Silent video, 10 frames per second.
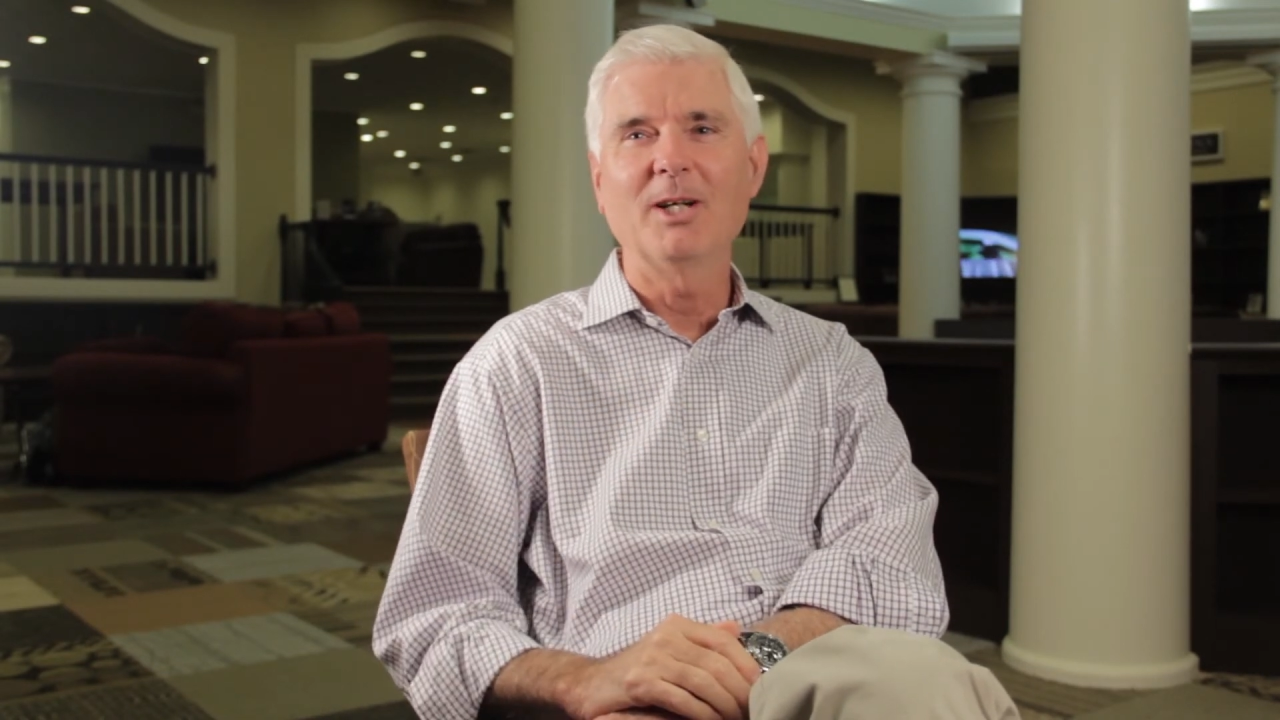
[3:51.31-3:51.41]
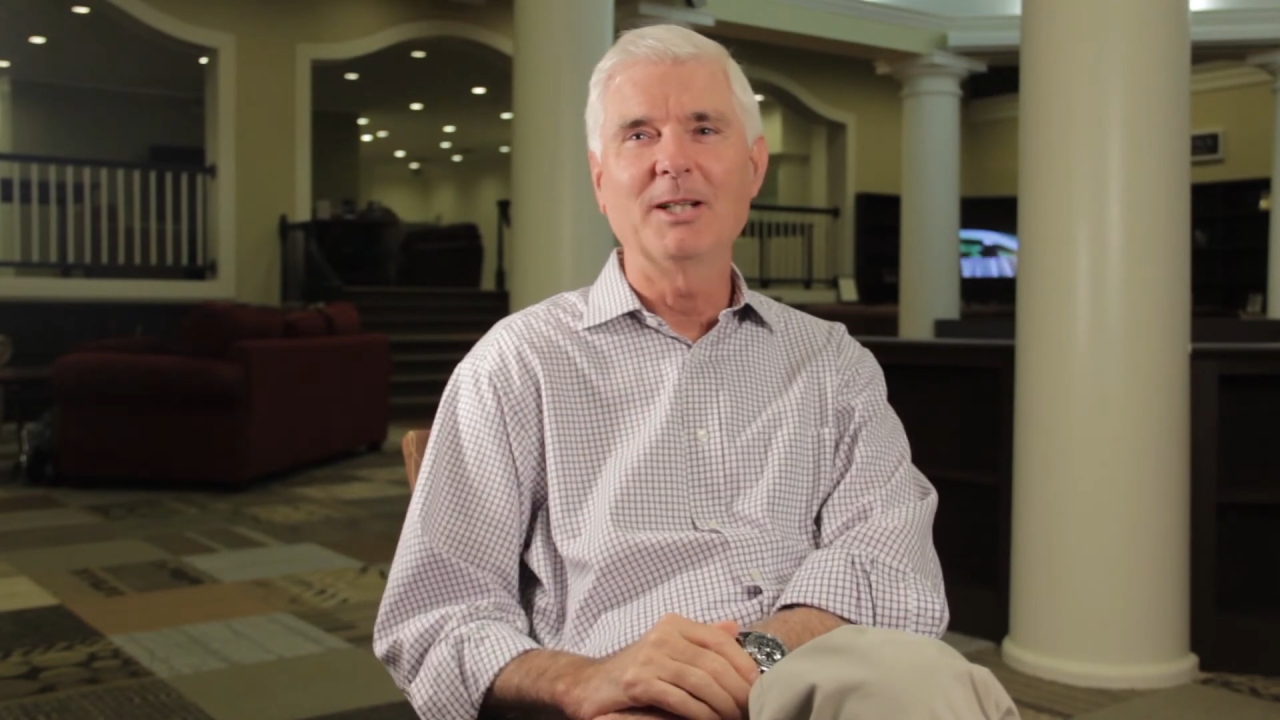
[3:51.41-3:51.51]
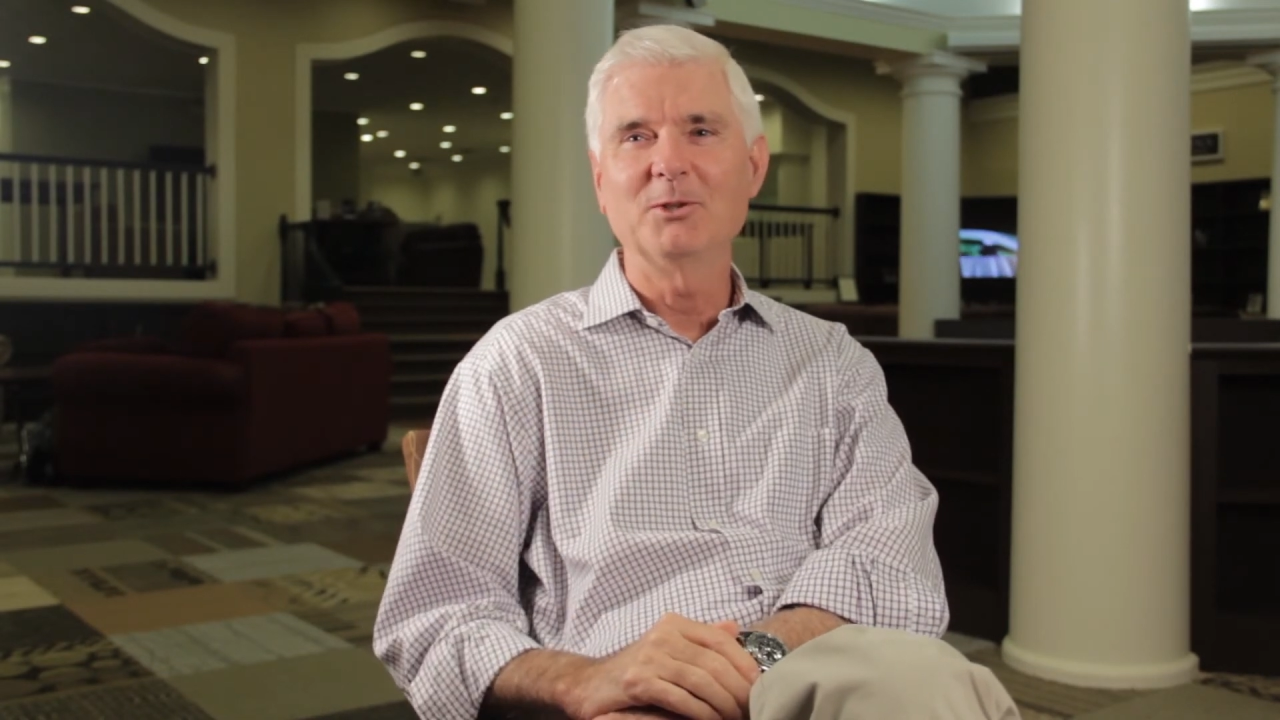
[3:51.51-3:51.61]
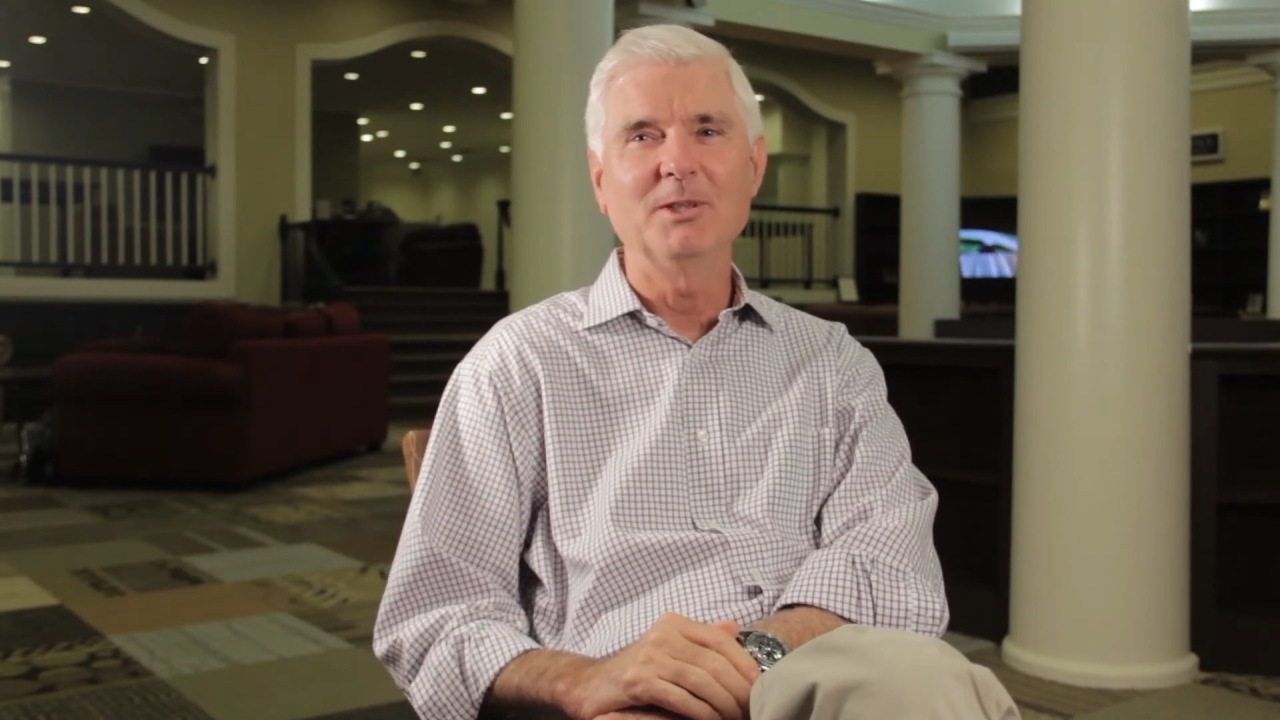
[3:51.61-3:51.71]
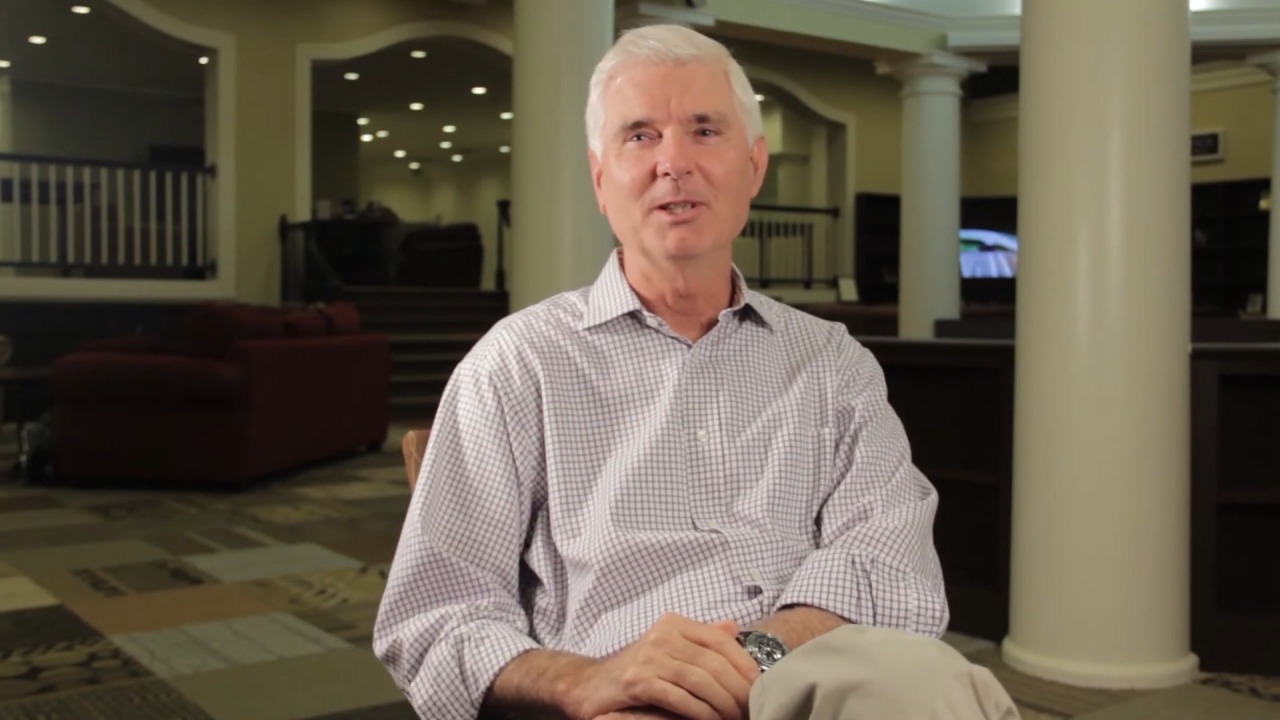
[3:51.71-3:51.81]

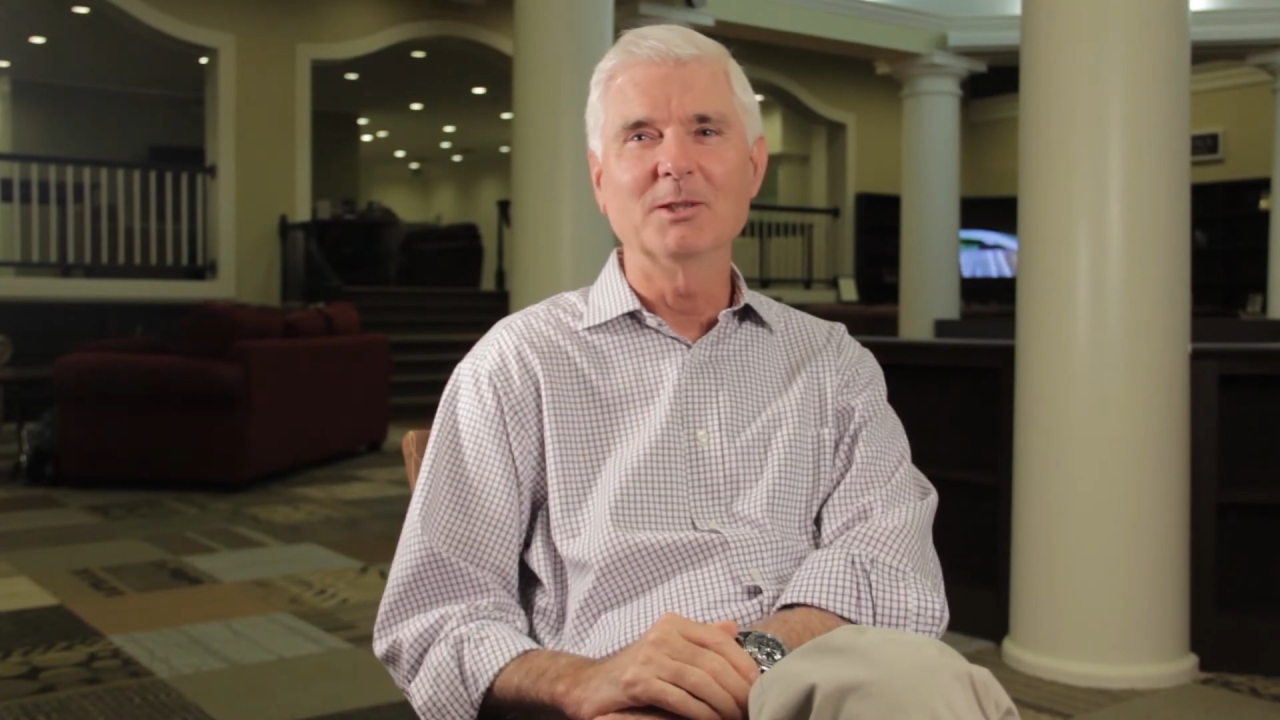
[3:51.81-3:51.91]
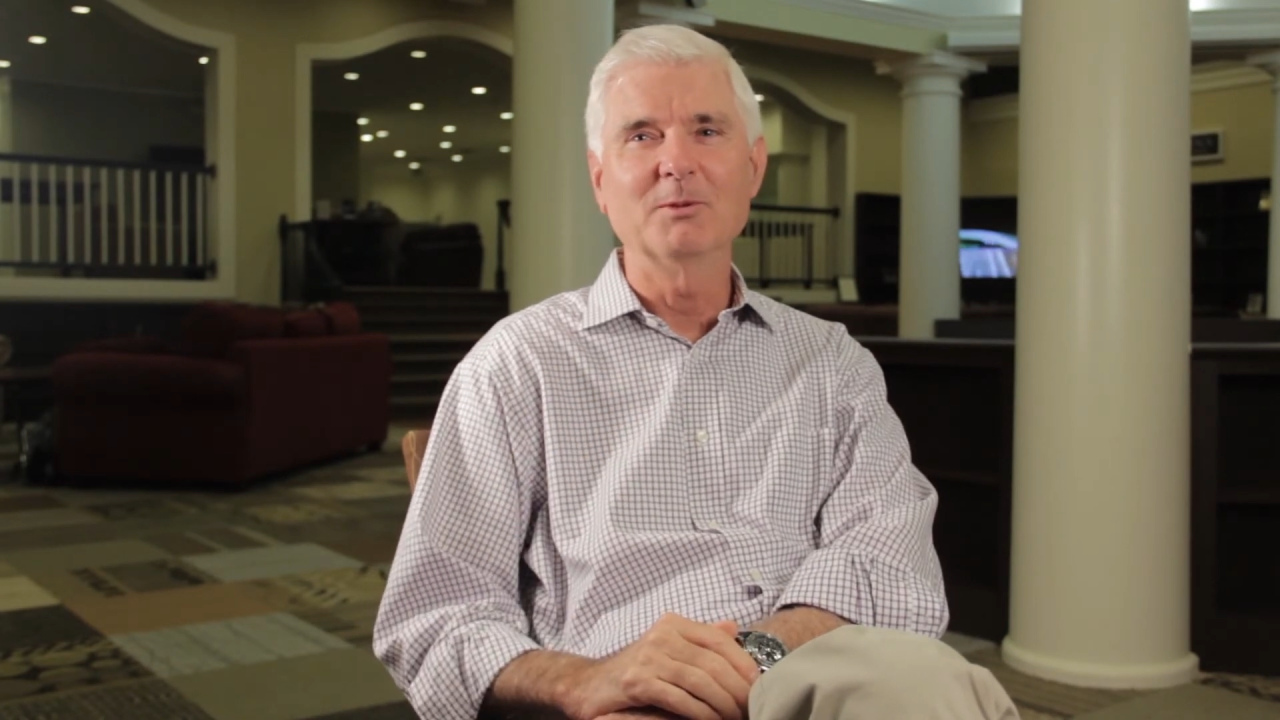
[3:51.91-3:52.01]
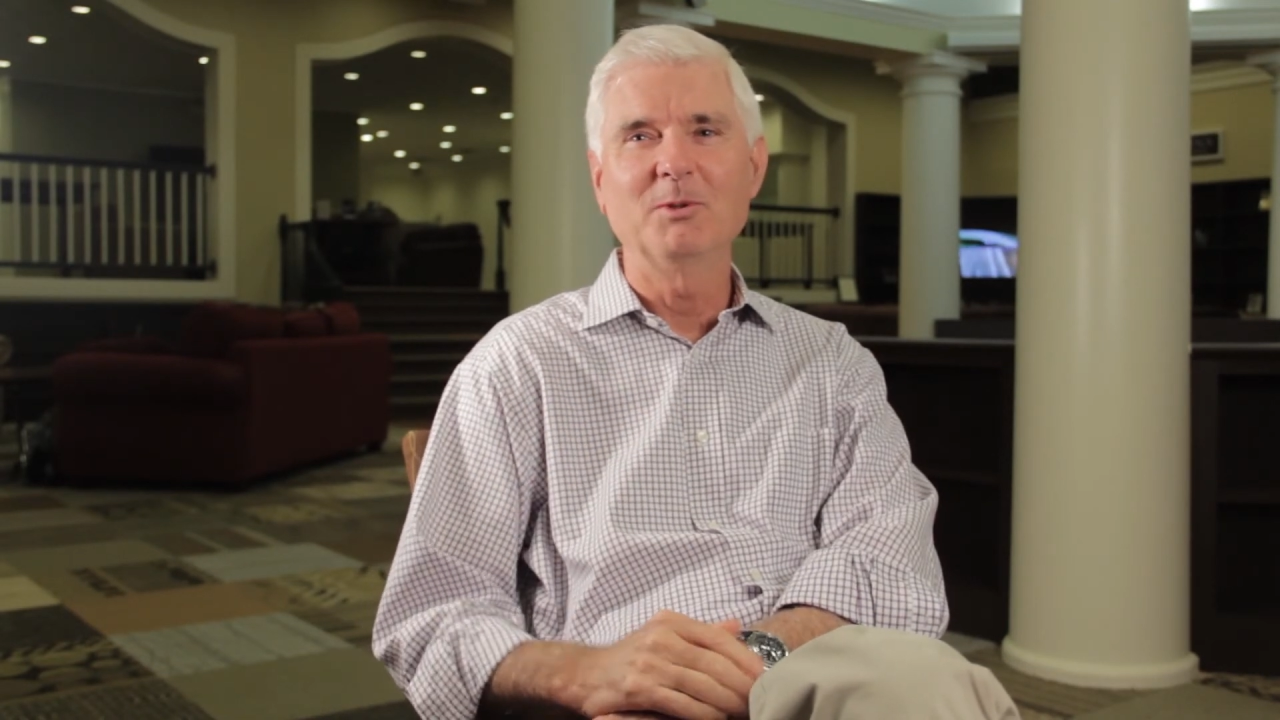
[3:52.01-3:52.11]
how she is,